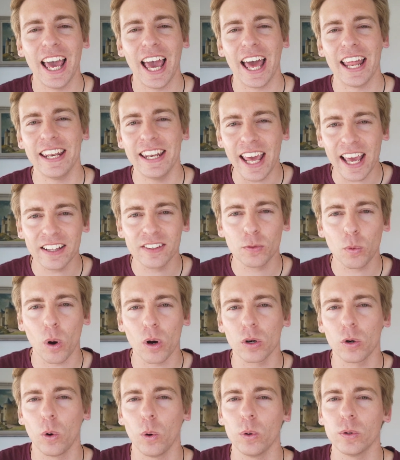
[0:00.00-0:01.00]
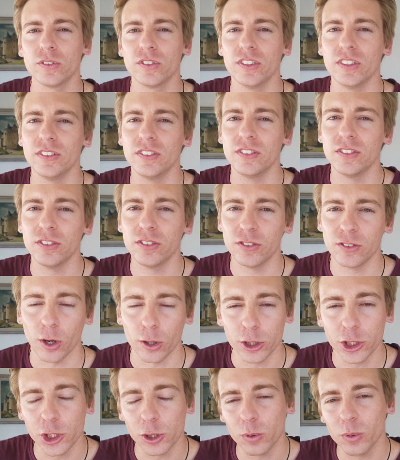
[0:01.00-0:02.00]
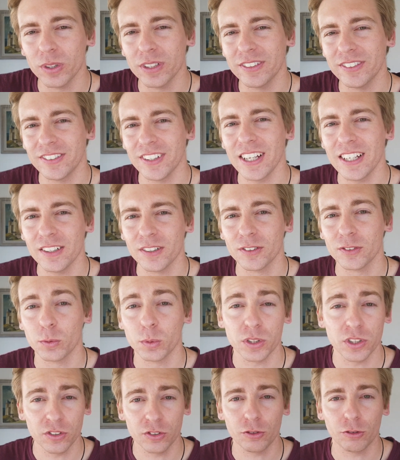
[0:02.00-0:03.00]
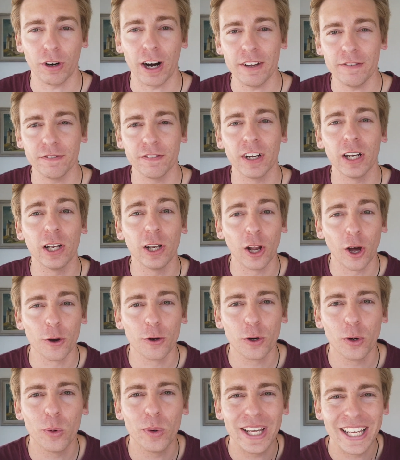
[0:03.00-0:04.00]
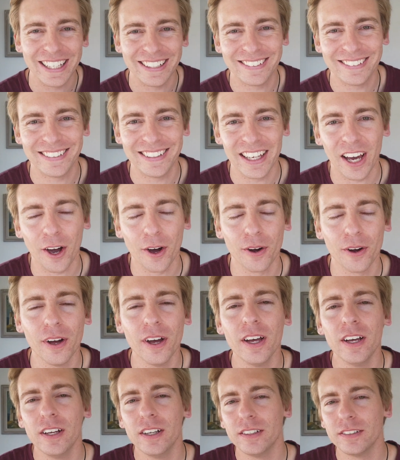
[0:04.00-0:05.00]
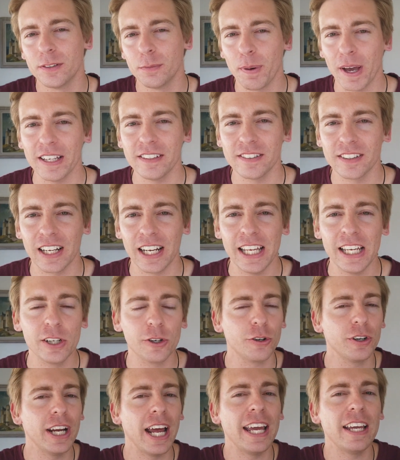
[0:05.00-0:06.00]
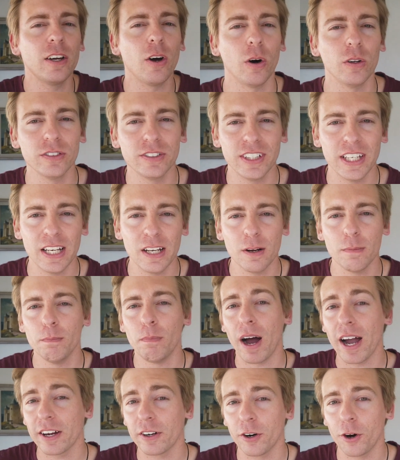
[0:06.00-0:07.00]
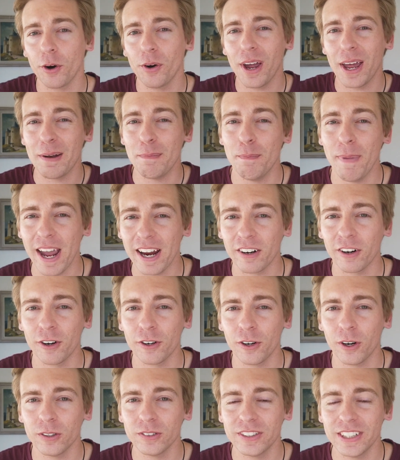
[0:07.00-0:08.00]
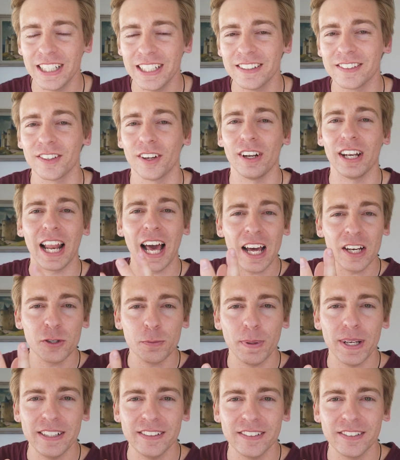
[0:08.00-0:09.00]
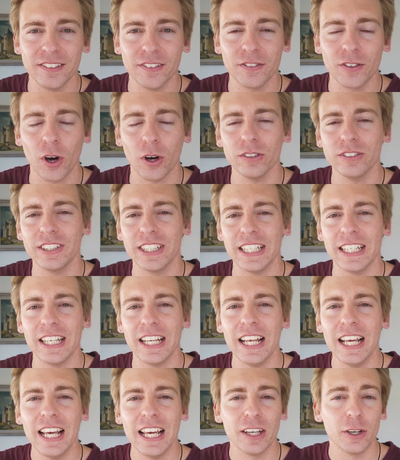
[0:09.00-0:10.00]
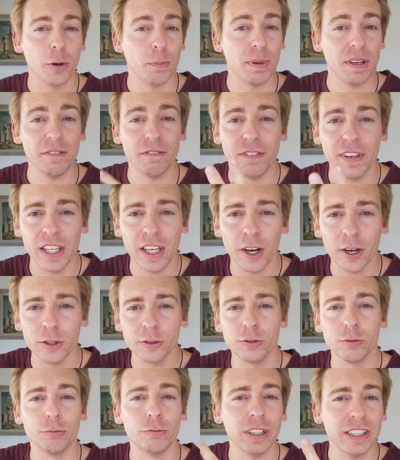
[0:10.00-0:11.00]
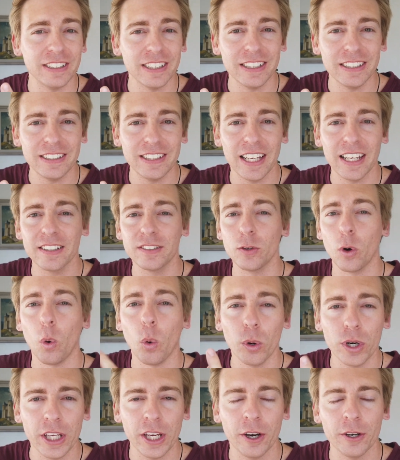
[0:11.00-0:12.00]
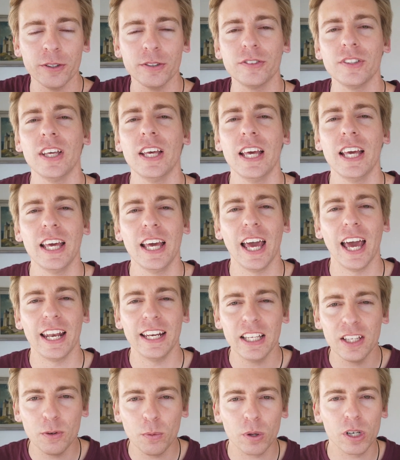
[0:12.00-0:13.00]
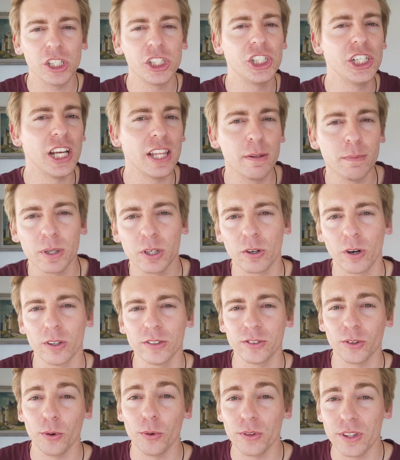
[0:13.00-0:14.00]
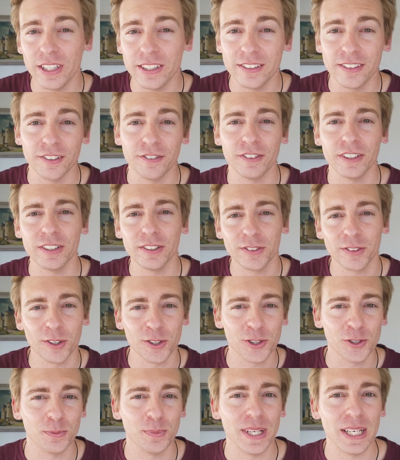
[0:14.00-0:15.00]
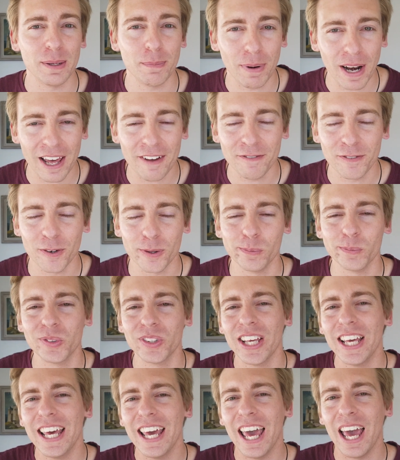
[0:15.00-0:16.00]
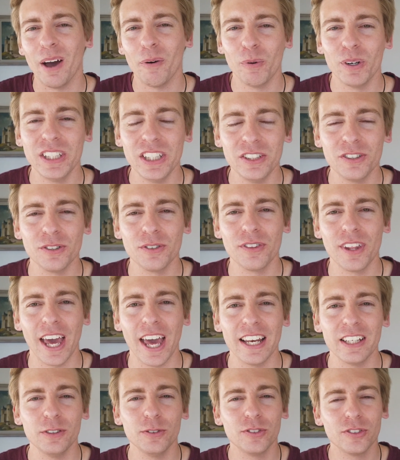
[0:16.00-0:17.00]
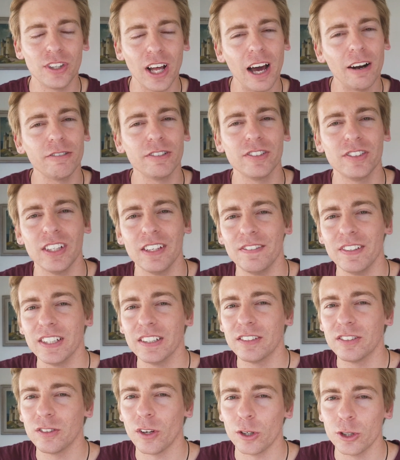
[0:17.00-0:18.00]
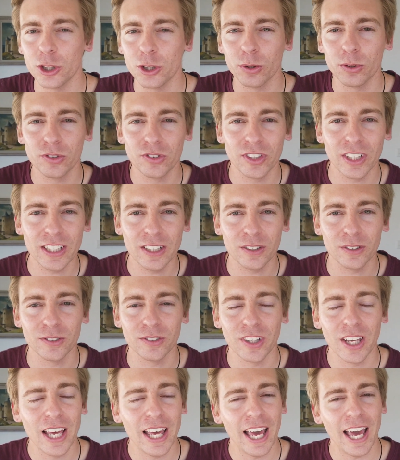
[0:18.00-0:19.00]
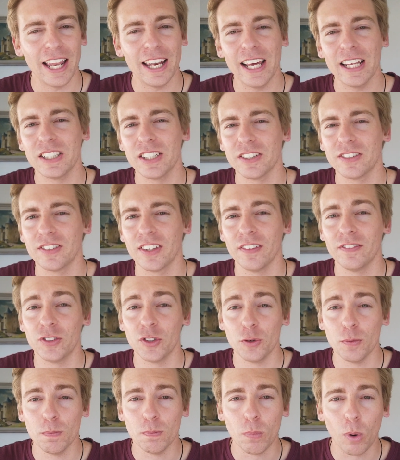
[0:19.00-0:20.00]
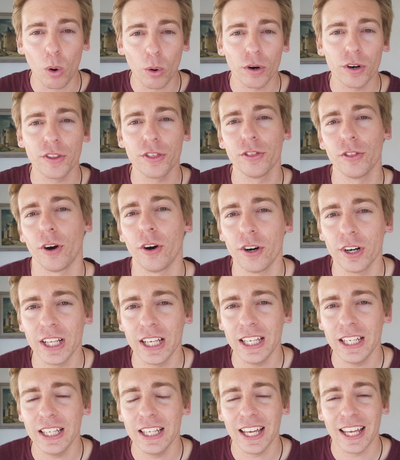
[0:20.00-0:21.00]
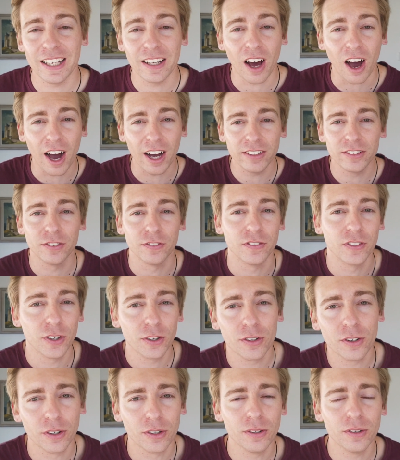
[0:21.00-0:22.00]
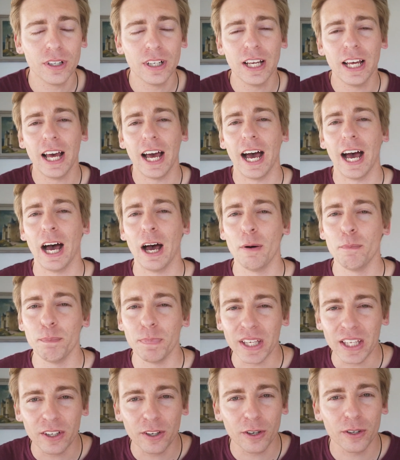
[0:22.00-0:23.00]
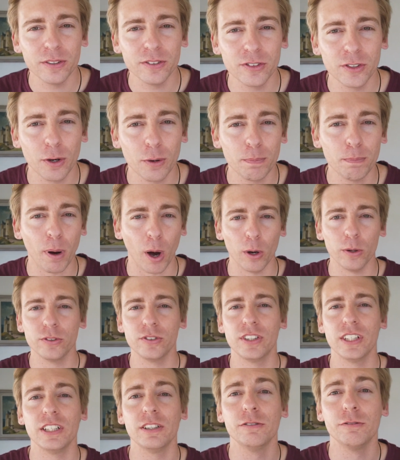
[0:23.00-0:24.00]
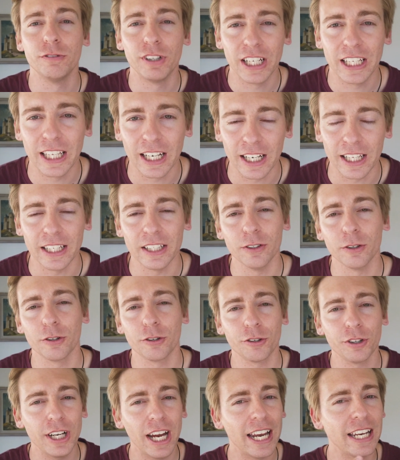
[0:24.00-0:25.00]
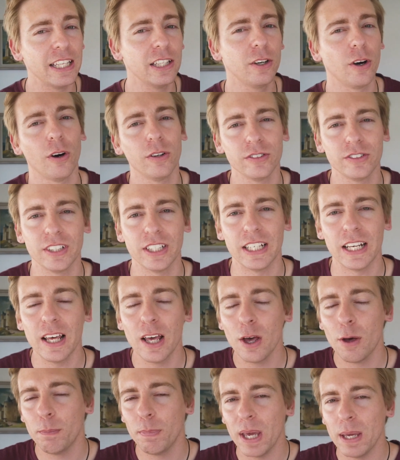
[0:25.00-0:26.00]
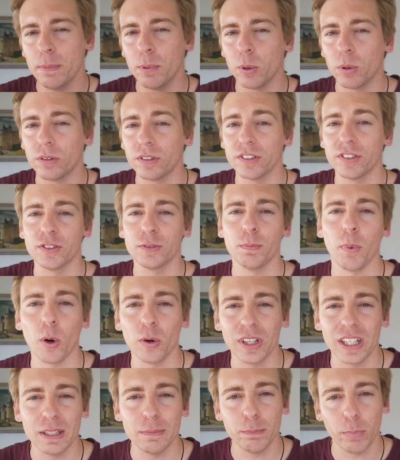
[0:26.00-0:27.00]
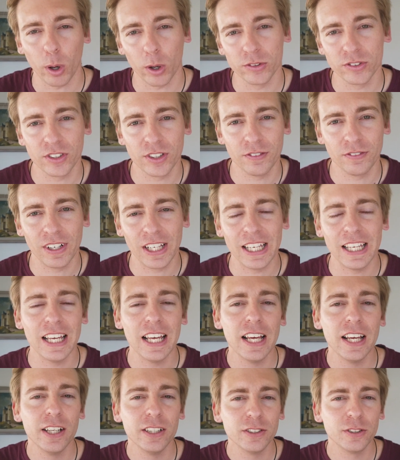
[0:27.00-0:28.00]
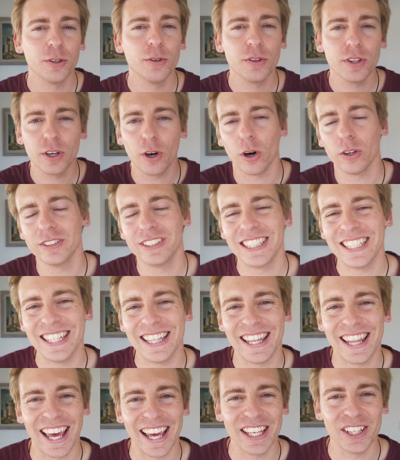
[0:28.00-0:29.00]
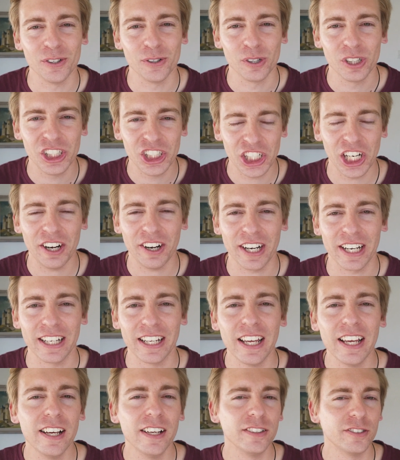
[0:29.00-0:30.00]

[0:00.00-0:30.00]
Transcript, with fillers: And that's what causes social signals, which is great for local SEO. So basically, create content, micro and macro content, so large pieces of content, could be videos, written text, audios, and then you want to share them across all these different social media platforms. And when you do that, you start receiving social signals, and that just gives you more authority in the eyes of Google because you're posting regularly, you're creating content, people are responding positively to the content that you're sharing.